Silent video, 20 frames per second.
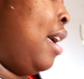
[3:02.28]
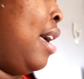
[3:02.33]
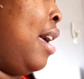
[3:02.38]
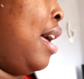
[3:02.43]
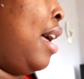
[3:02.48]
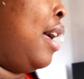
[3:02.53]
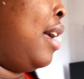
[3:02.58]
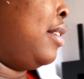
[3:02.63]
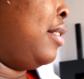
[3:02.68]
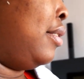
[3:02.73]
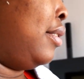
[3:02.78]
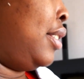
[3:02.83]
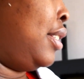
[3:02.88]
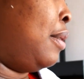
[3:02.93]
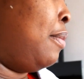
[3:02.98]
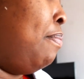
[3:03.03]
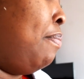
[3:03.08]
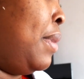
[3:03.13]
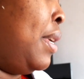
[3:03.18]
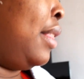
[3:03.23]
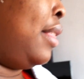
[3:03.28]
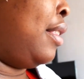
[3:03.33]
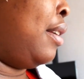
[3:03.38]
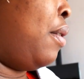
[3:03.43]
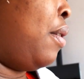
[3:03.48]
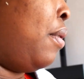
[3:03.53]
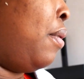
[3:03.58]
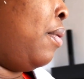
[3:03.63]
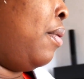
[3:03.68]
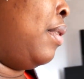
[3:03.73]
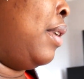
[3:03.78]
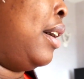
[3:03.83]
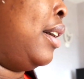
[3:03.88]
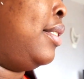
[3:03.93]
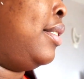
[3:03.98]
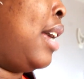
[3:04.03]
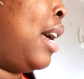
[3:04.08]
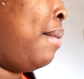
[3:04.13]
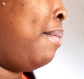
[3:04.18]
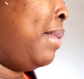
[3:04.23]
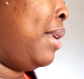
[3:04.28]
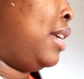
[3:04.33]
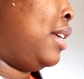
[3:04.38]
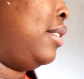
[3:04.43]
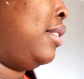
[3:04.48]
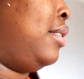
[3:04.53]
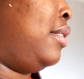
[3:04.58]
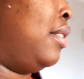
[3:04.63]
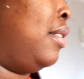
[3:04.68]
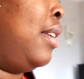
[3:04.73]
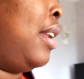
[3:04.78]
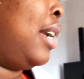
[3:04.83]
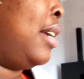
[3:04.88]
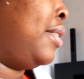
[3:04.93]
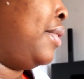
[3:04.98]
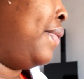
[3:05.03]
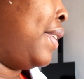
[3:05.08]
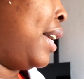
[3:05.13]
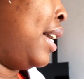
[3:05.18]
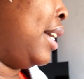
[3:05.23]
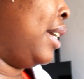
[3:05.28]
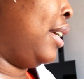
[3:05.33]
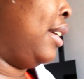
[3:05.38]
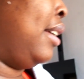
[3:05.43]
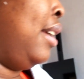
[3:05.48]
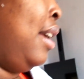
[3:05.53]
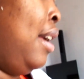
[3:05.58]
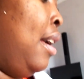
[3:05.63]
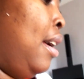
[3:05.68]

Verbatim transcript: and submit the assignment. So that's fine.